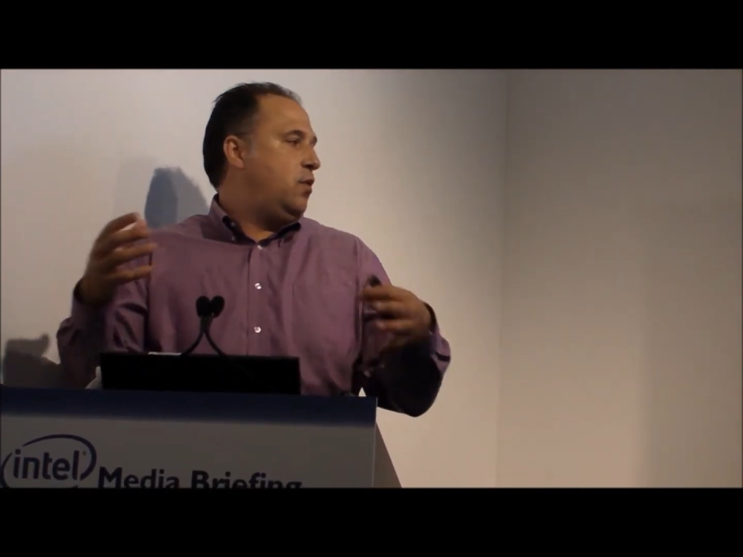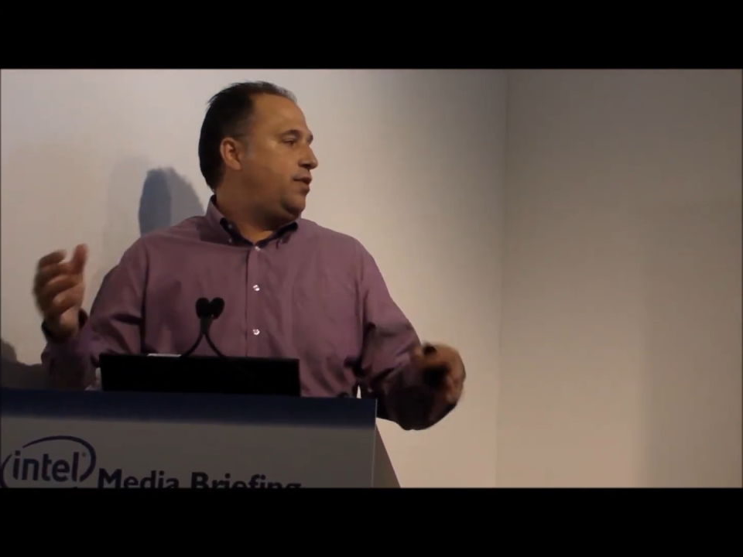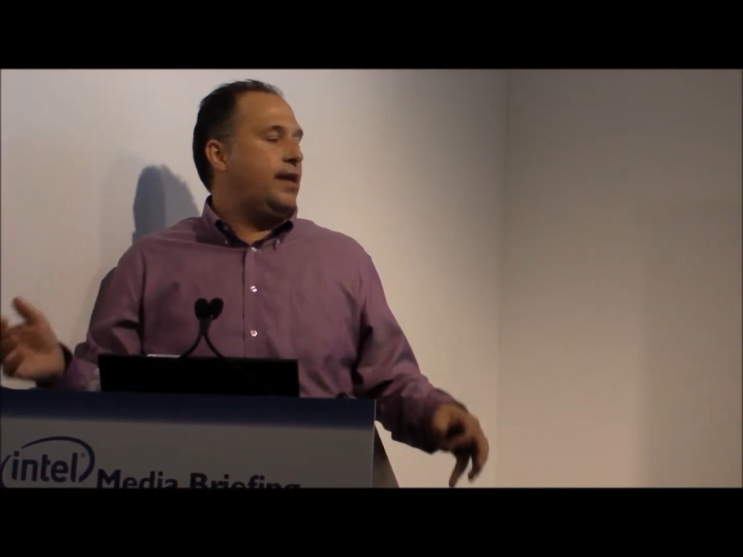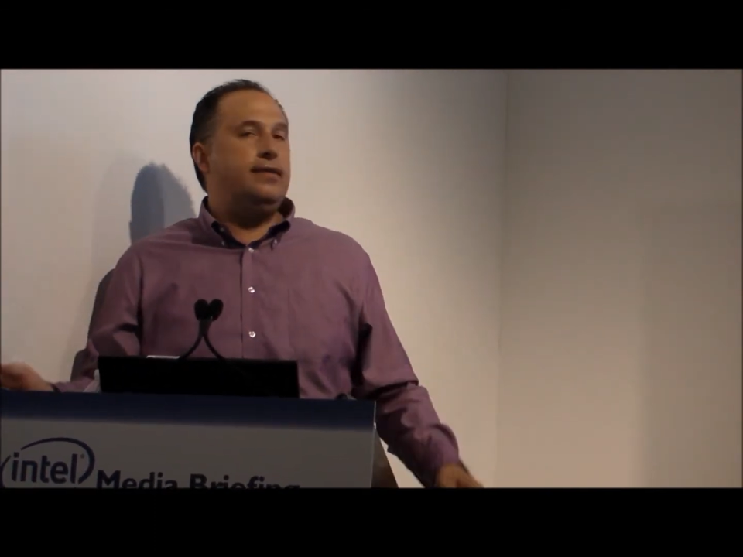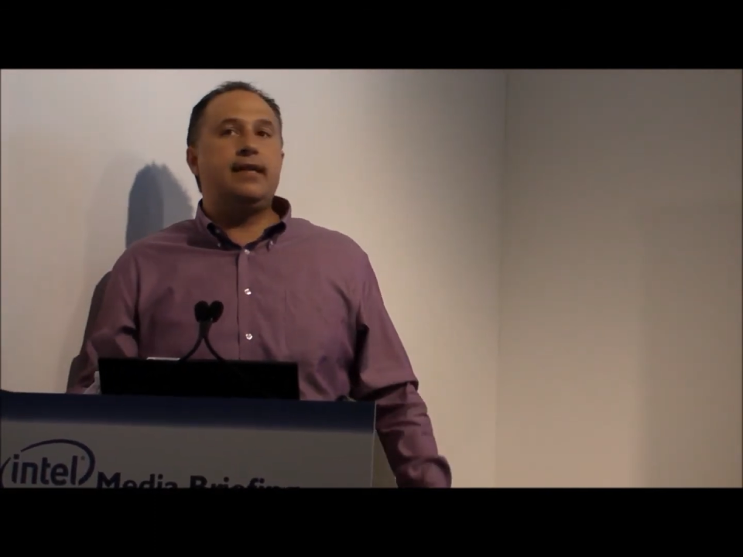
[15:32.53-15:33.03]

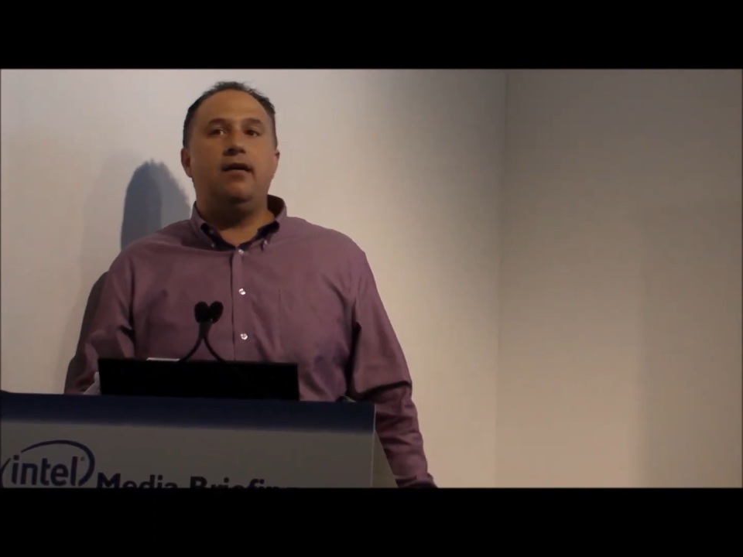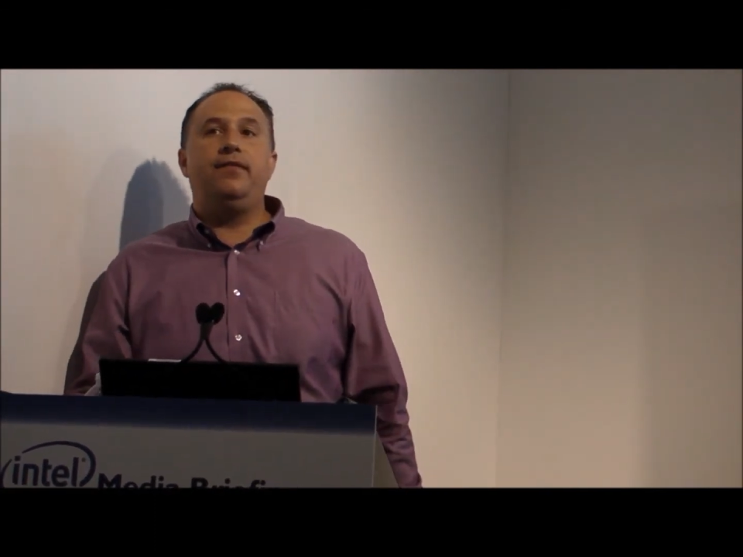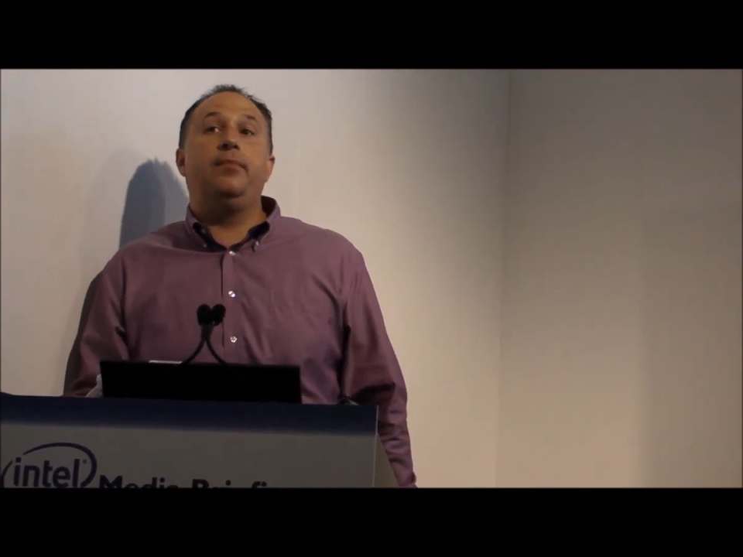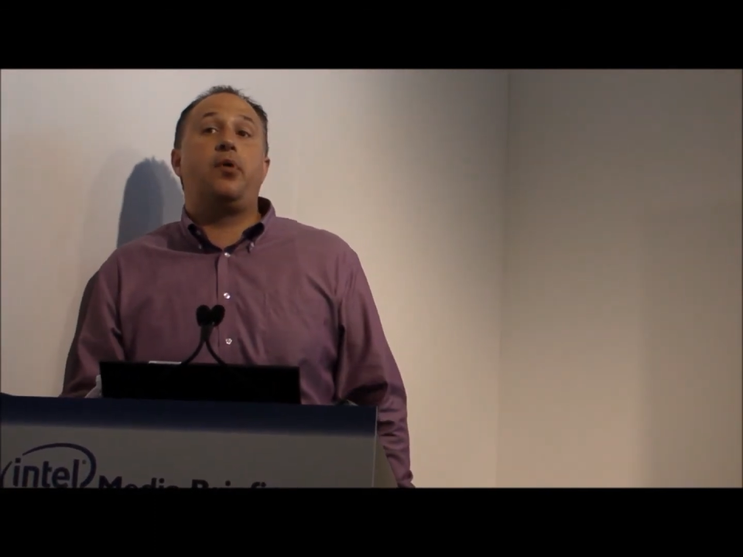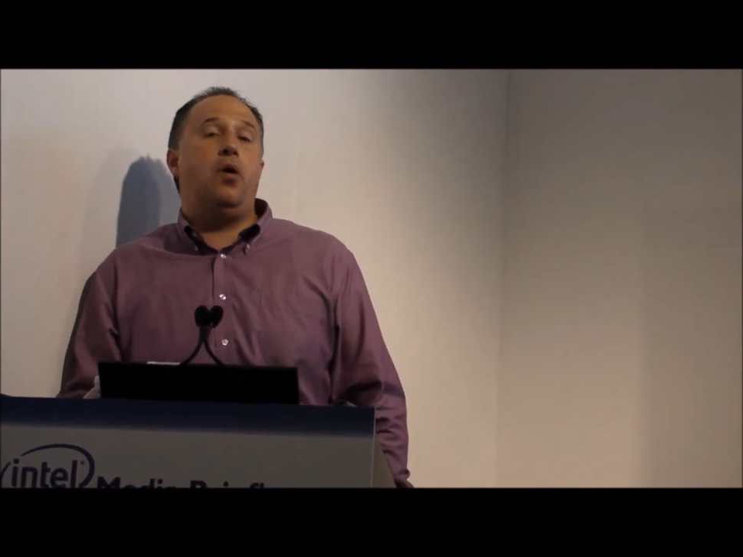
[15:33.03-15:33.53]
with Intel
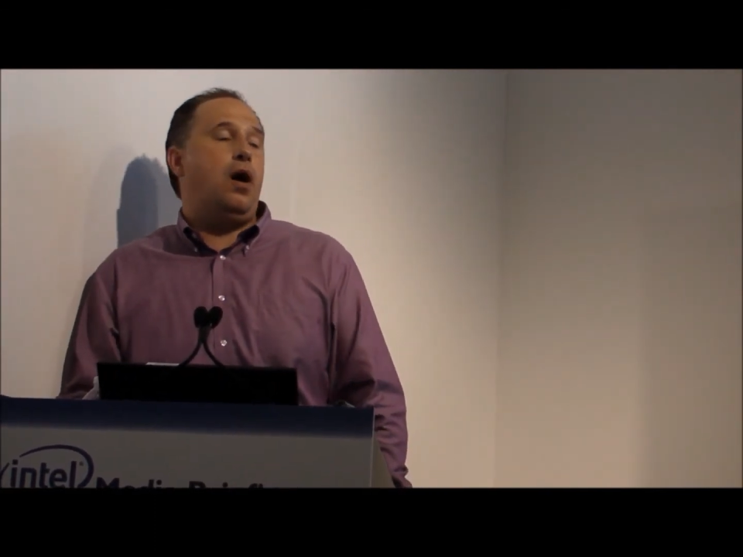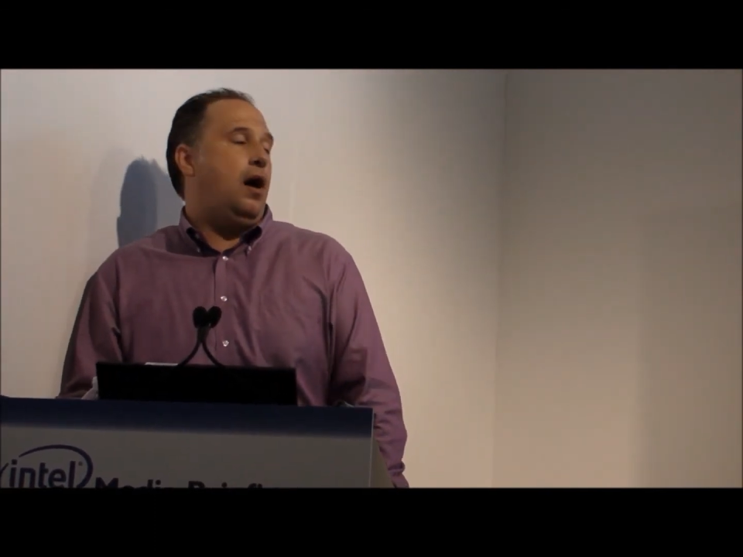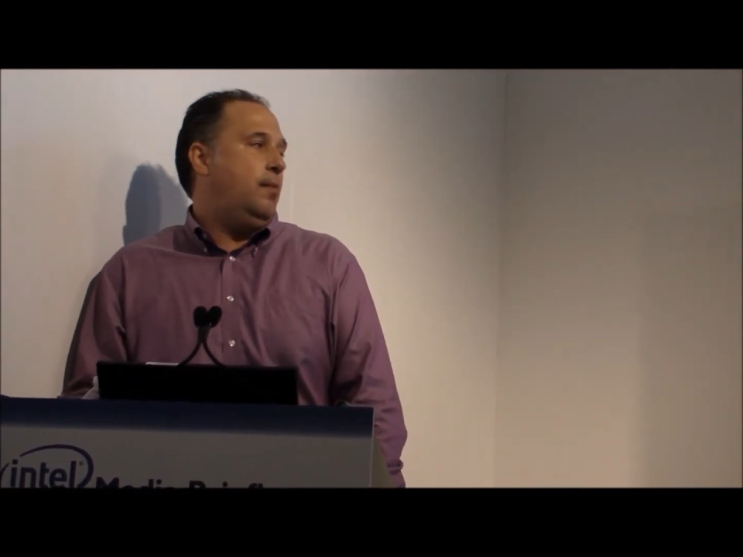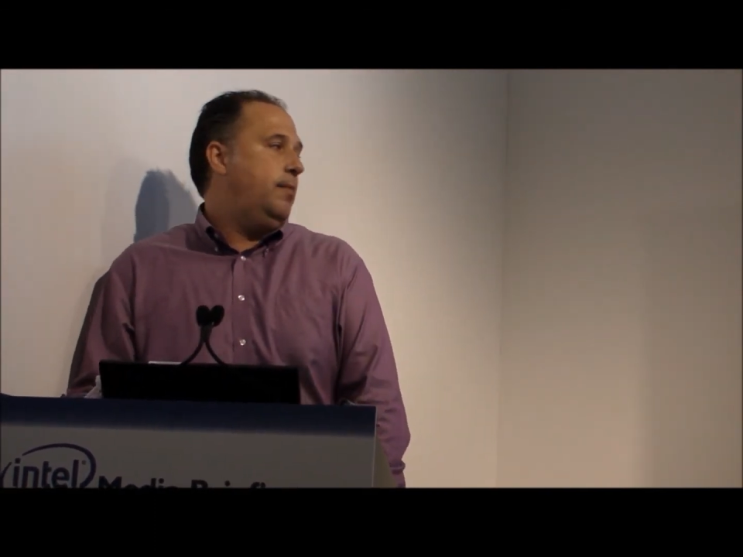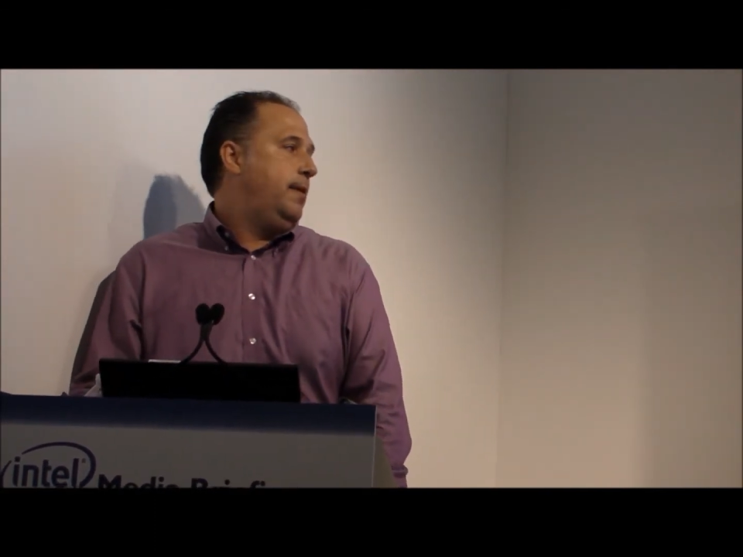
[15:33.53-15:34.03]
vPro
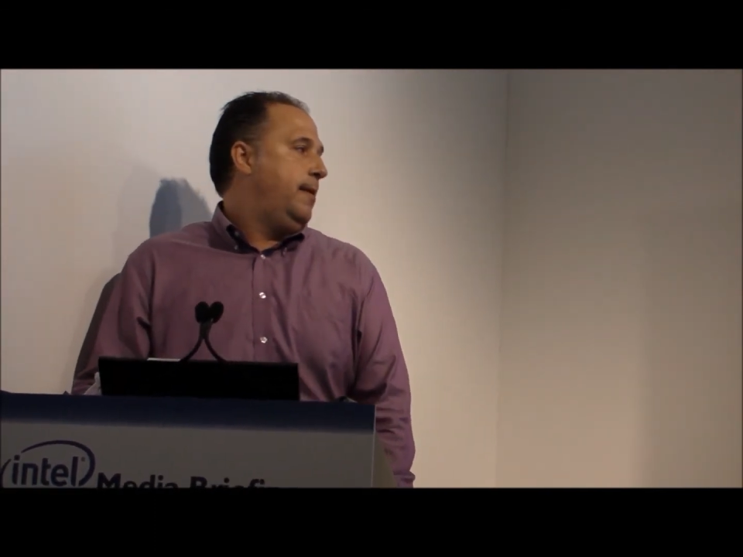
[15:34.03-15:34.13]
Hub.